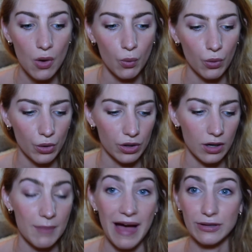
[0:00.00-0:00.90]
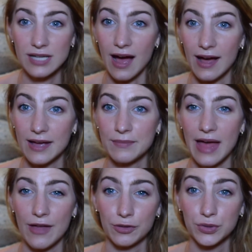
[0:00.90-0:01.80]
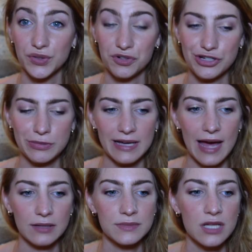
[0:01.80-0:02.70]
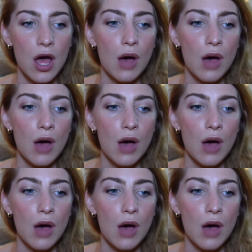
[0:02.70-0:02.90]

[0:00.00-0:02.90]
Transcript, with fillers: Or About Time, that other movie with Rachel McAdams,